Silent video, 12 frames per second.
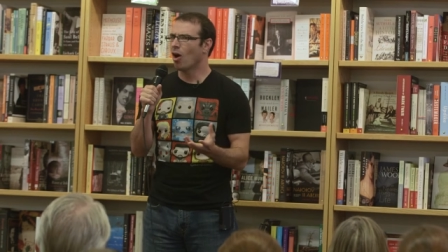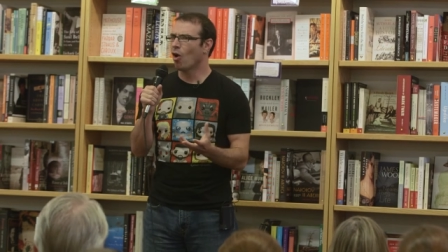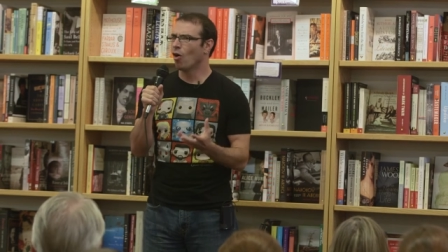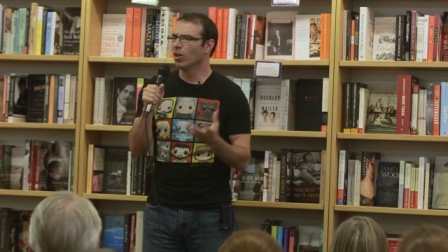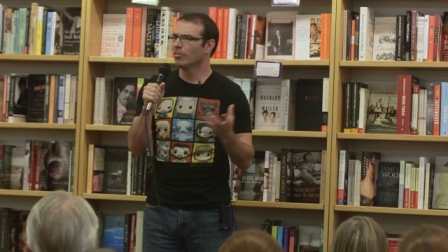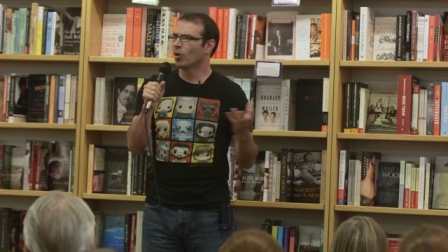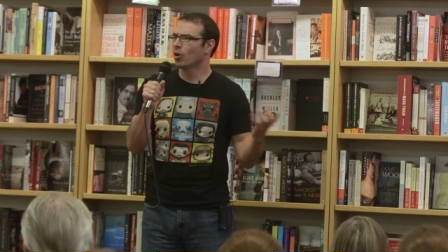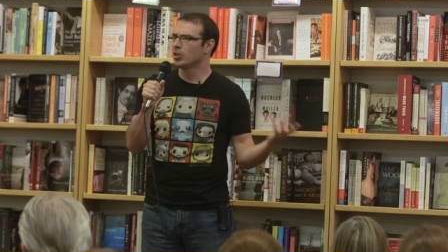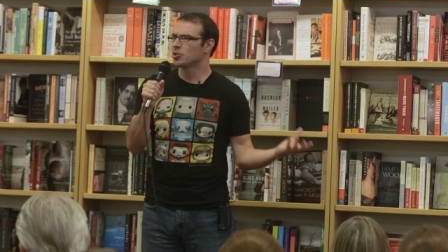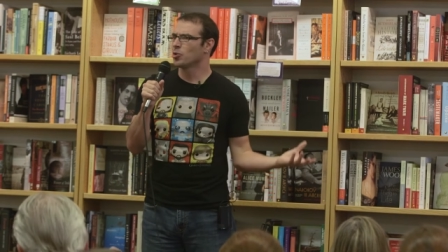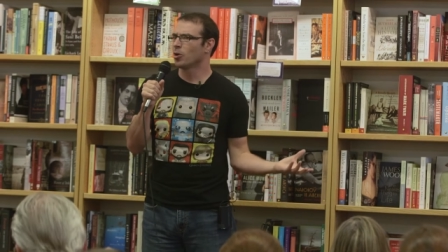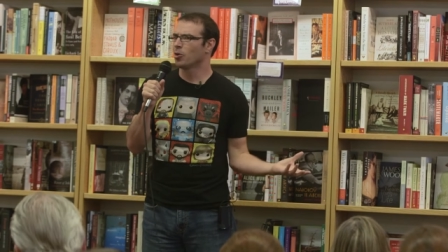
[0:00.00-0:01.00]
all of our
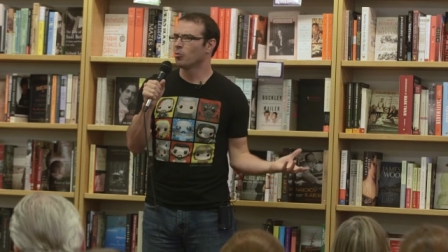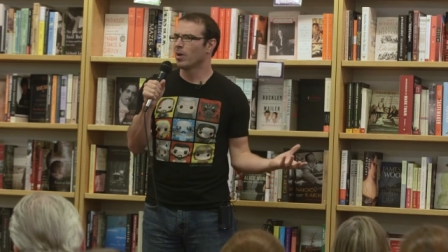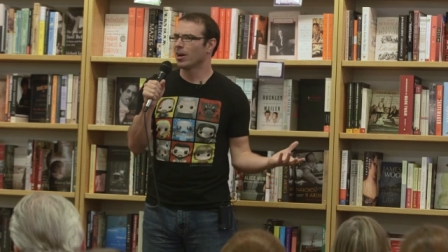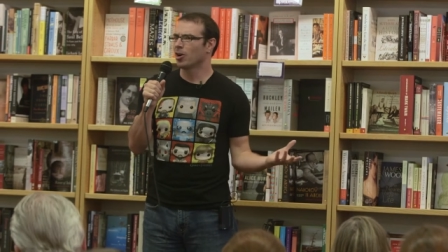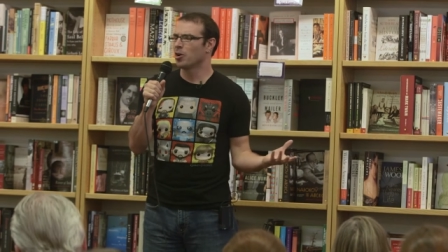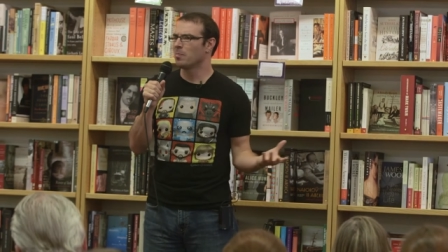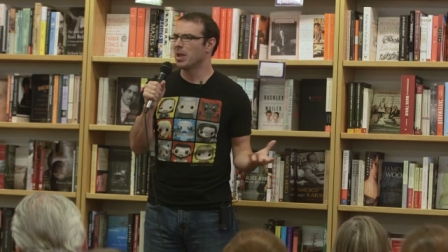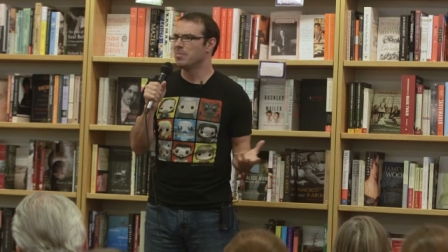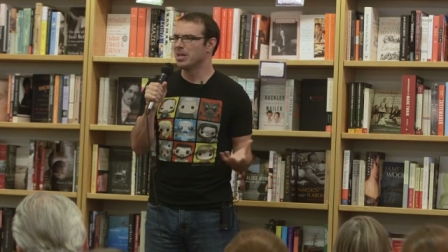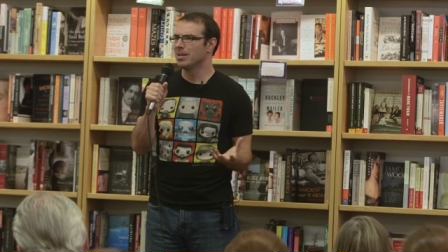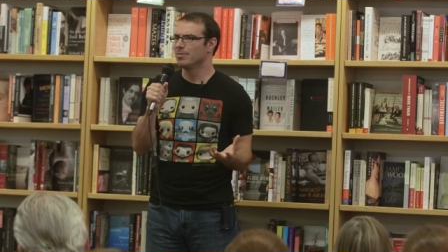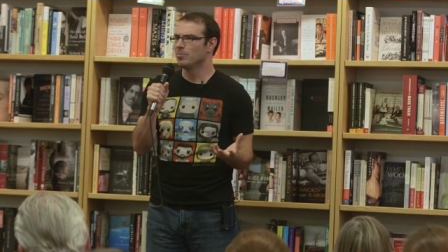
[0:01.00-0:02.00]
historical record may
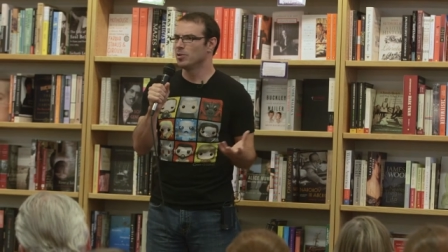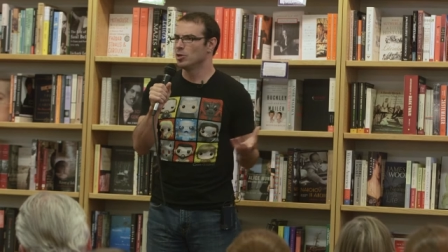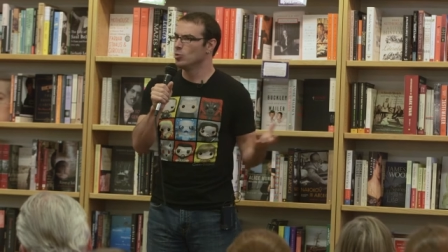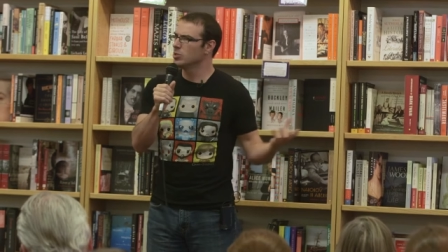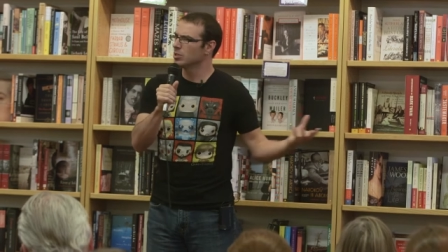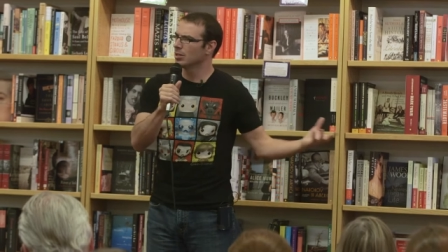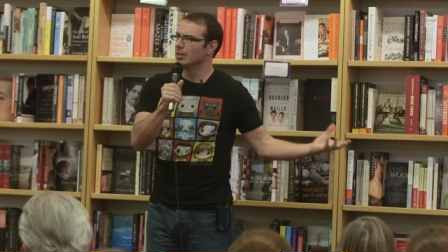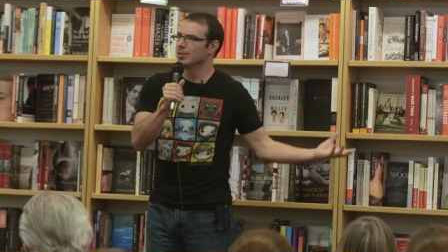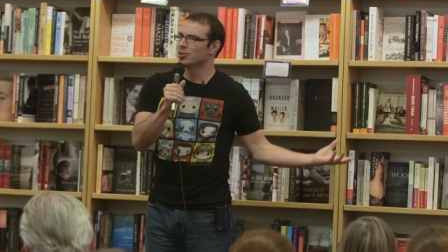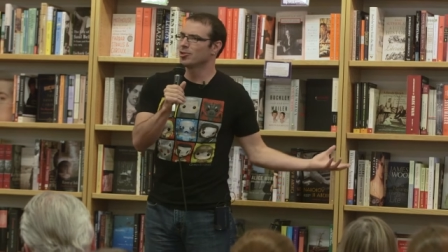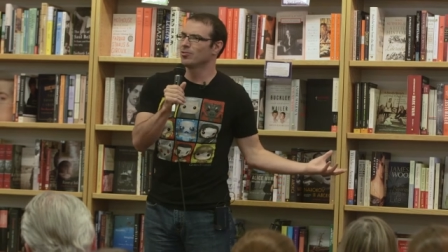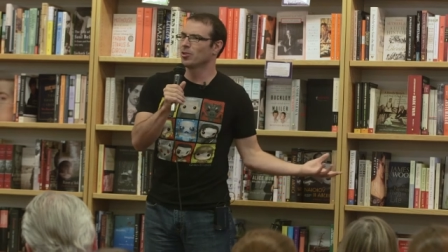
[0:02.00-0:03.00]
be
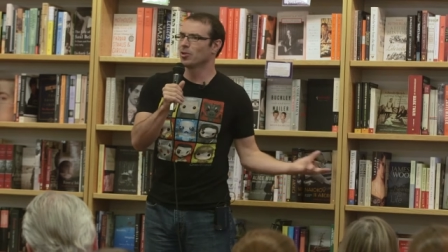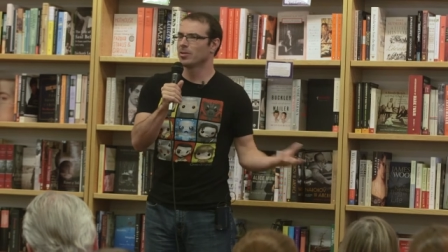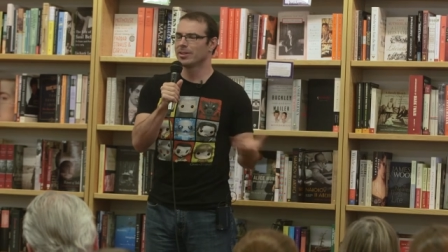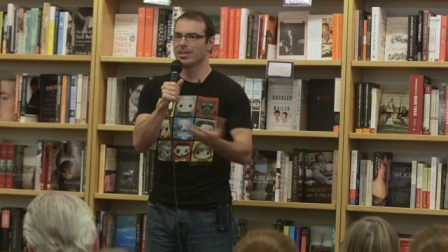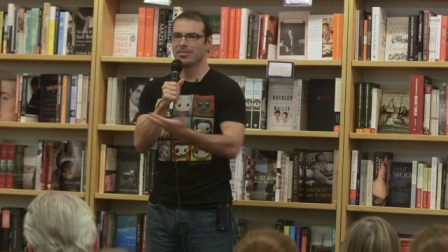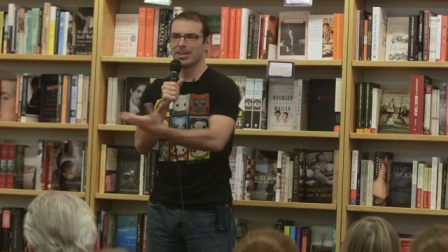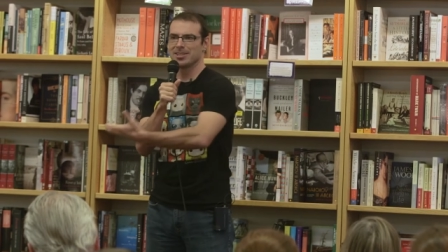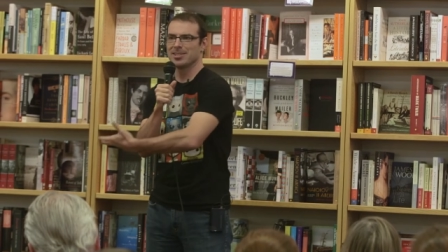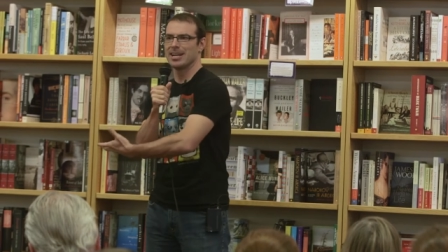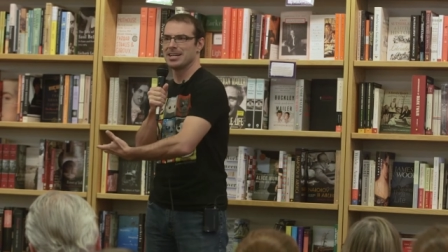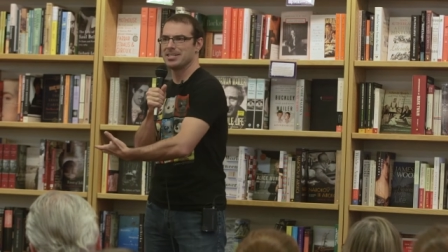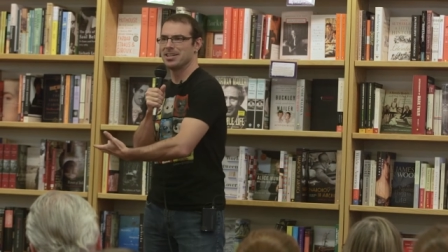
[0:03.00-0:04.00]
useless for giving us
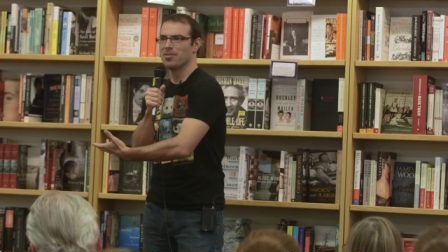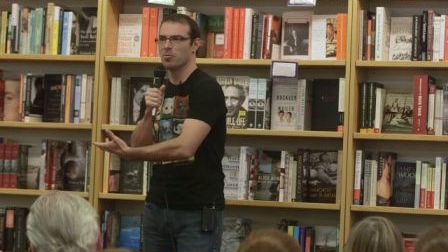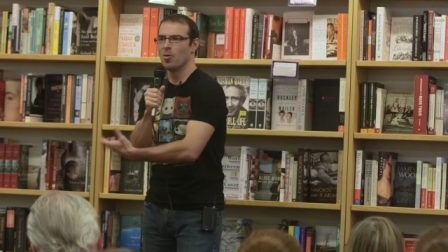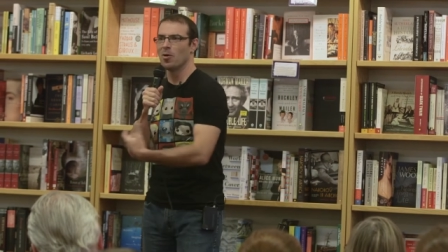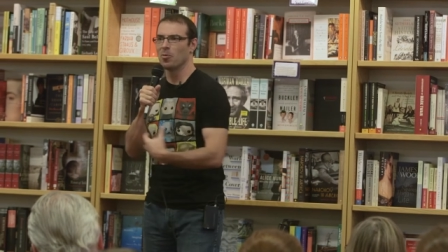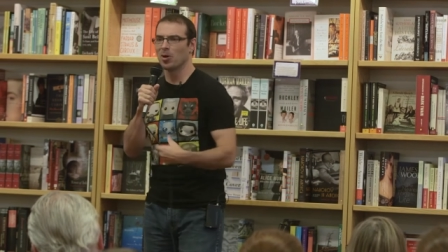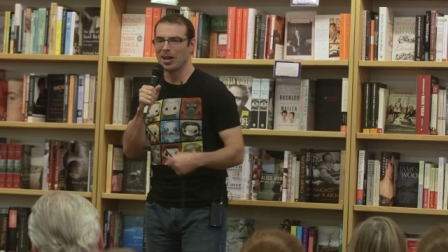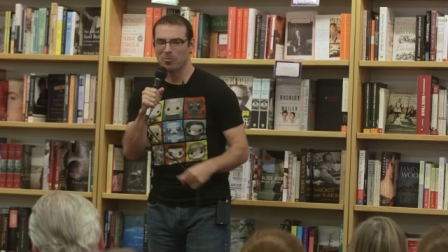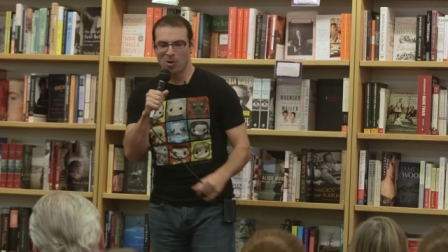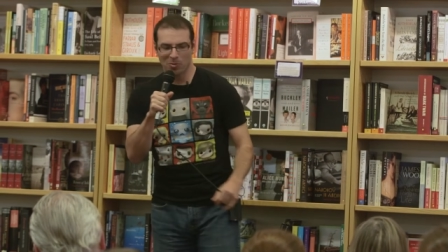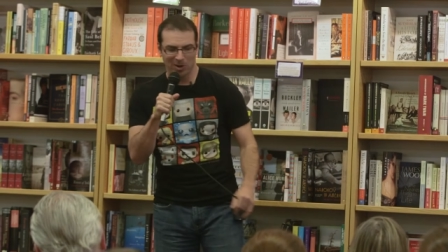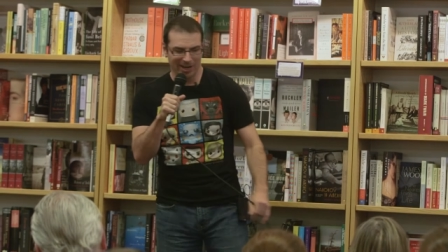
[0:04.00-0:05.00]
an idea of what we're,
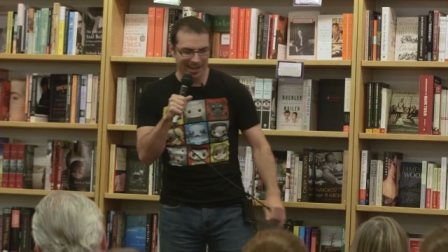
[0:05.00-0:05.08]
what we're